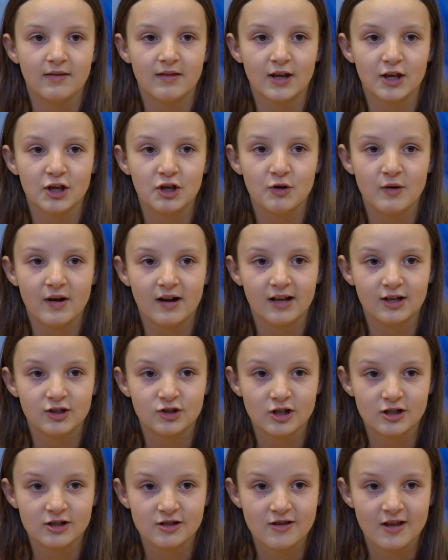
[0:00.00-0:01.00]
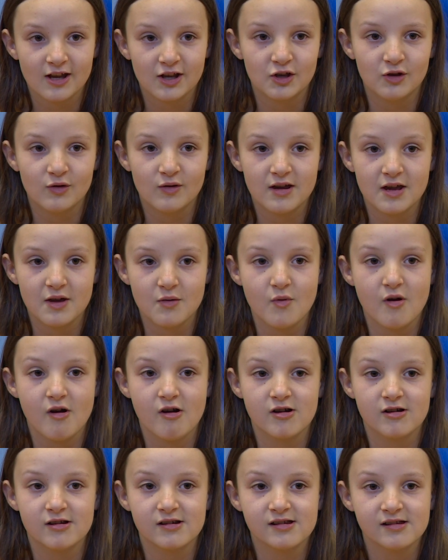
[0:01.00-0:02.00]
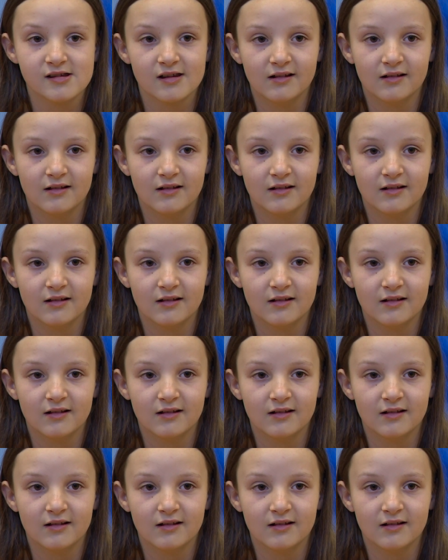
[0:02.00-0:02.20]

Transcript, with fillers: Thank you N H S, thank you key workers.